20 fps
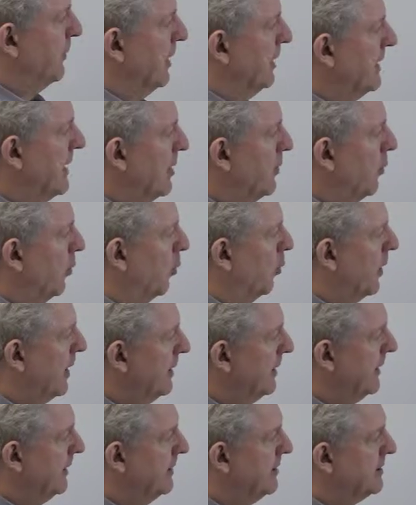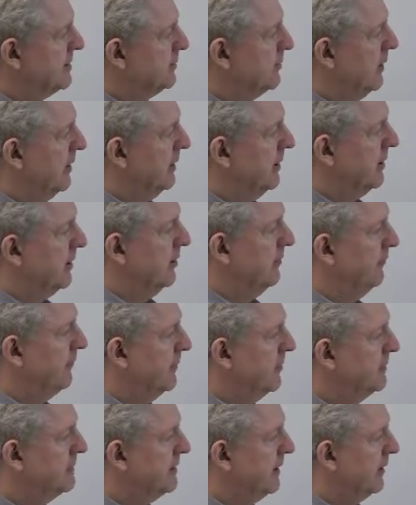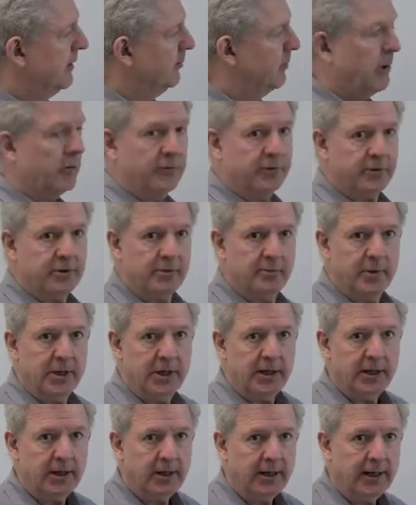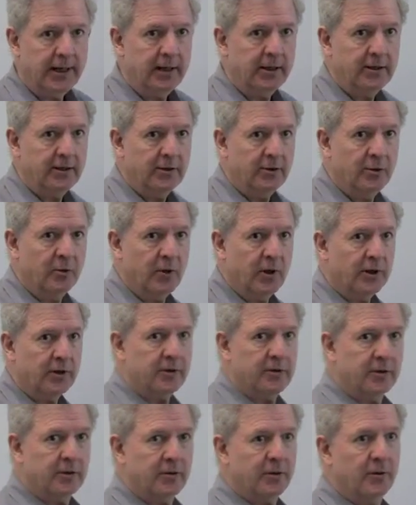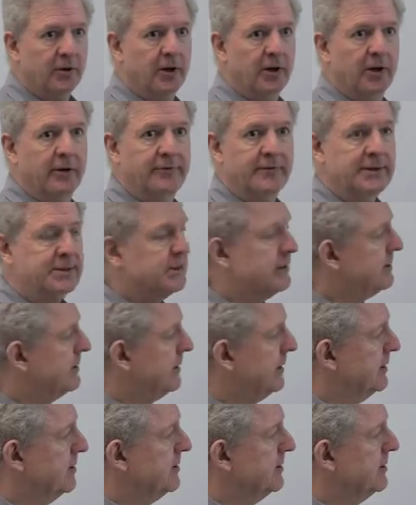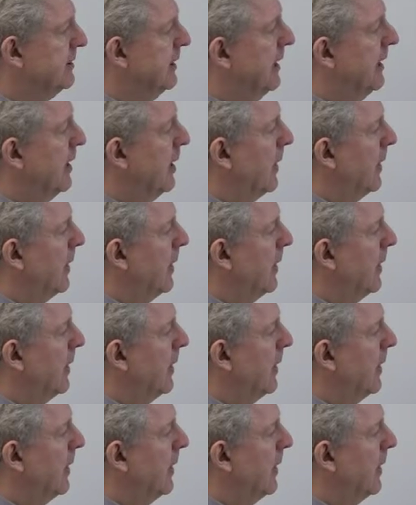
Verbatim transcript: Now, one thing that's been confusing both to me and to other physicists